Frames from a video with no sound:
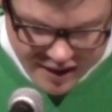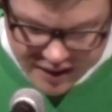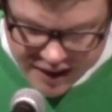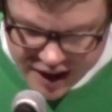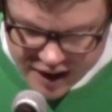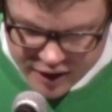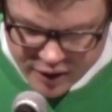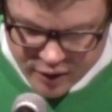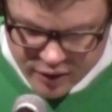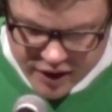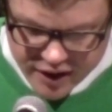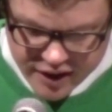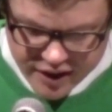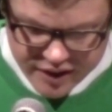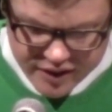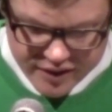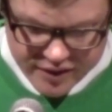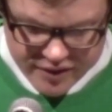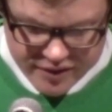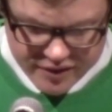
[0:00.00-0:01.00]
Lando
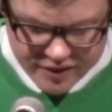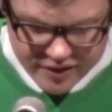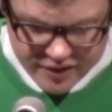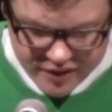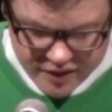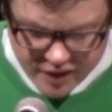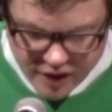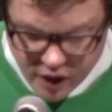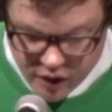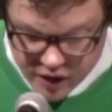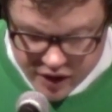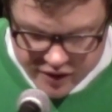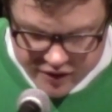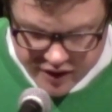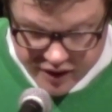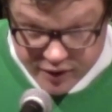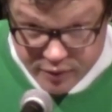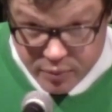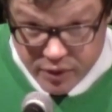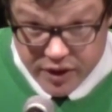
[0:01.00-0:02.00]
Lakes, Oh, it
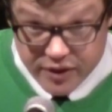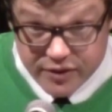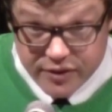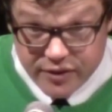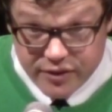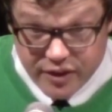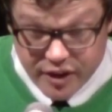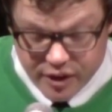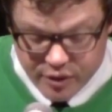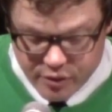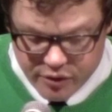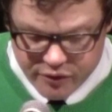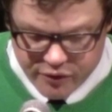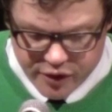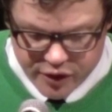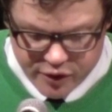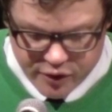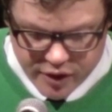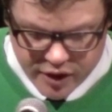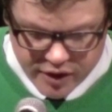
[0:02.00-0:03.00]
takes place inside a
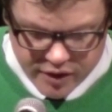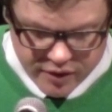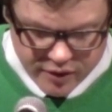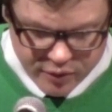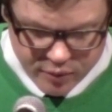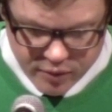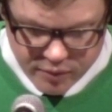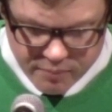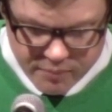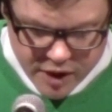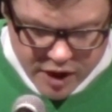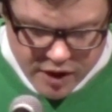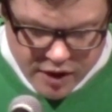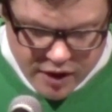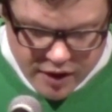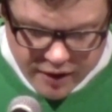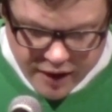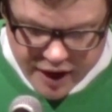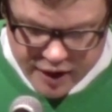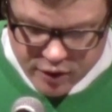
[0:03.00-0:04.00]
refrigerator. So,
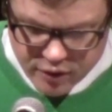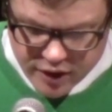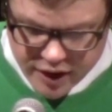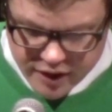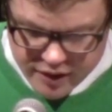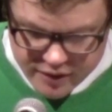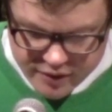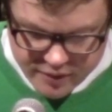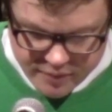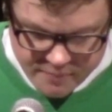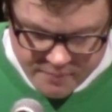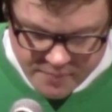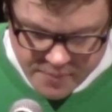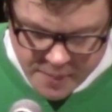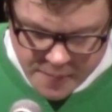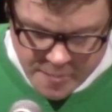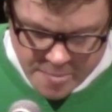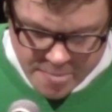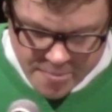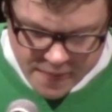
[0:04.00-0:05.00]
Land Lakes.
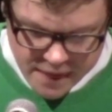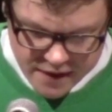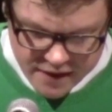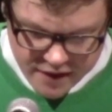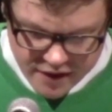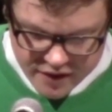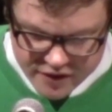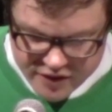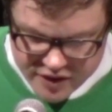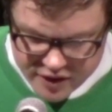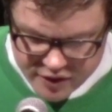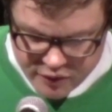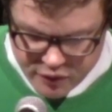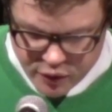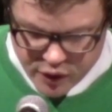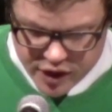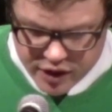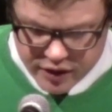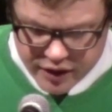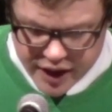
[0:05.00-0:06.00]
A
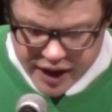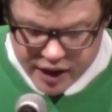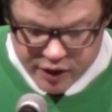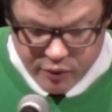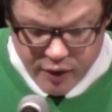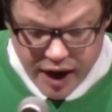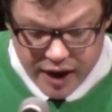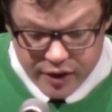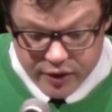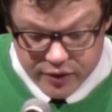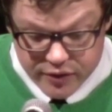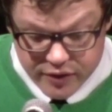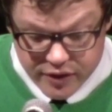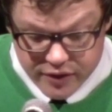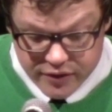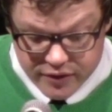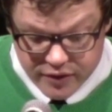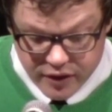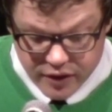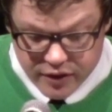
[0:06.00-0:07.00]
tinfoil lake rattles
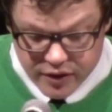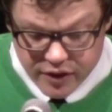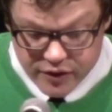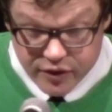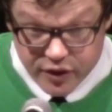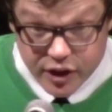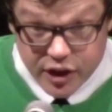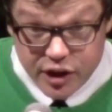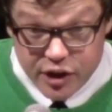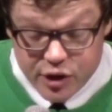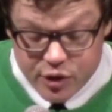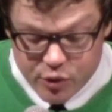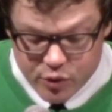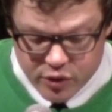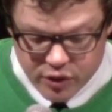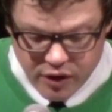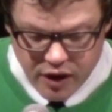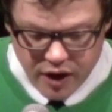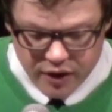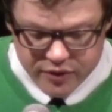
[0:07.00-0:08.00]
the sun as a canoe
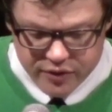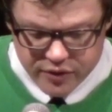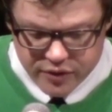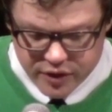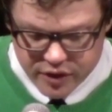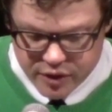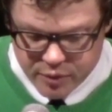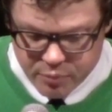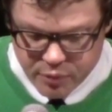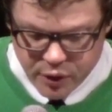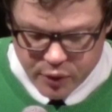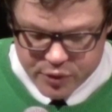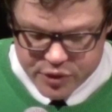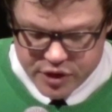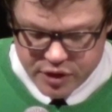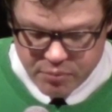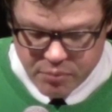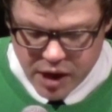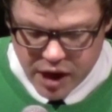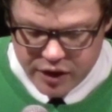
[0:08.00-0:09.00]
crosses it,
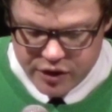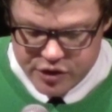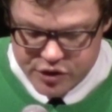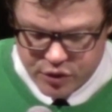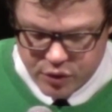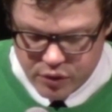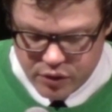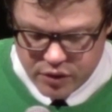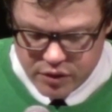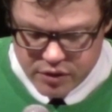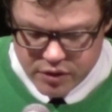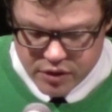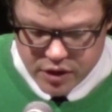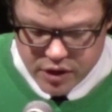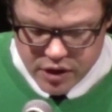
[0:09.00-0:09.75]
approaching my shore.